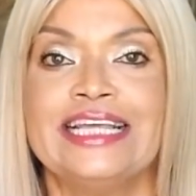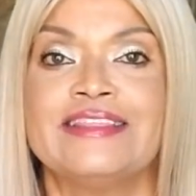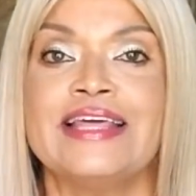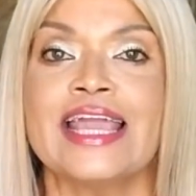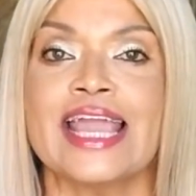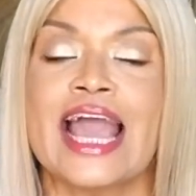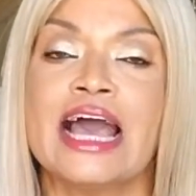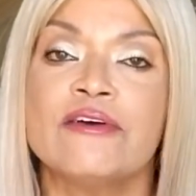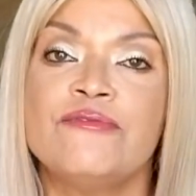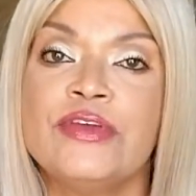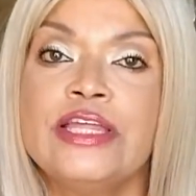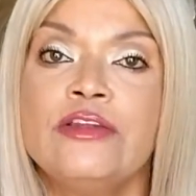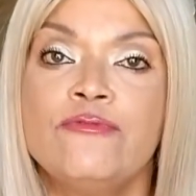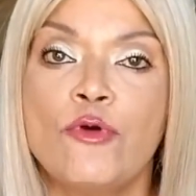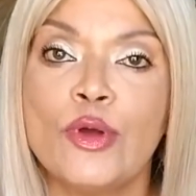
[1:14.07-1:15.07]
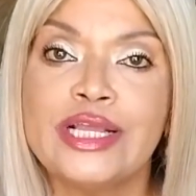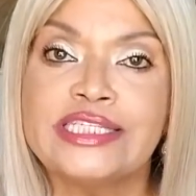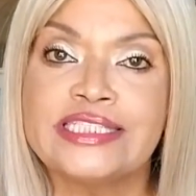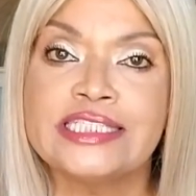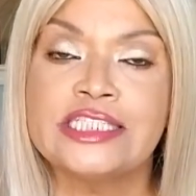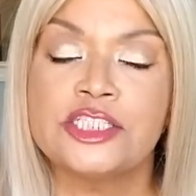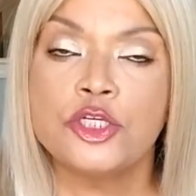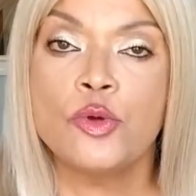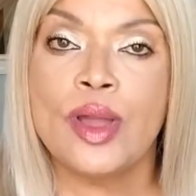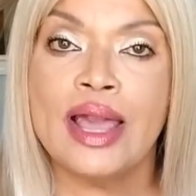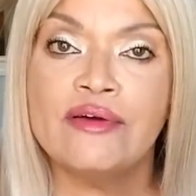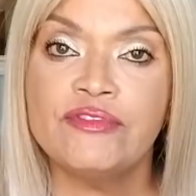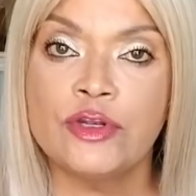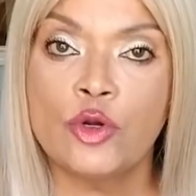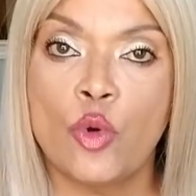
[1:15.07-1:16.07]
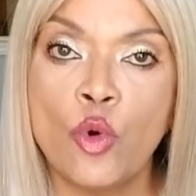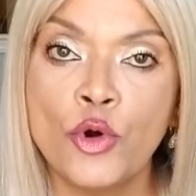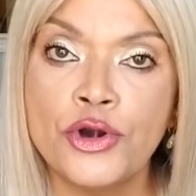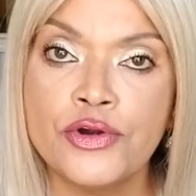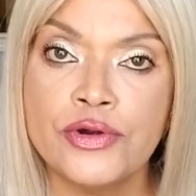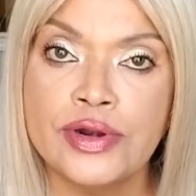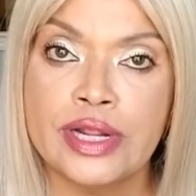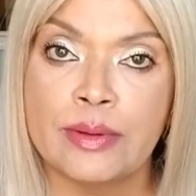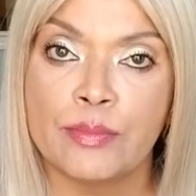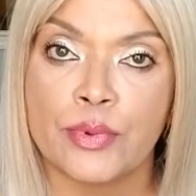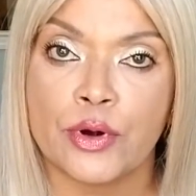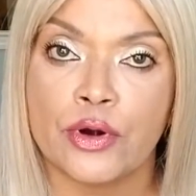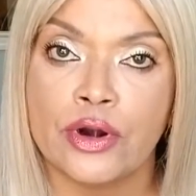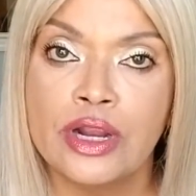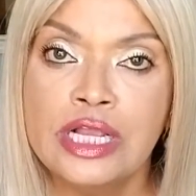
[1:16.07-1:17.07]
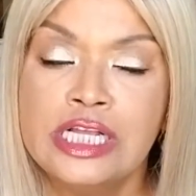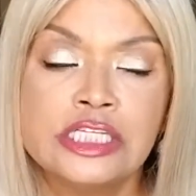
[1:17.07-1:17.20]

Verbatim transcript: They have invoices, you have an order number.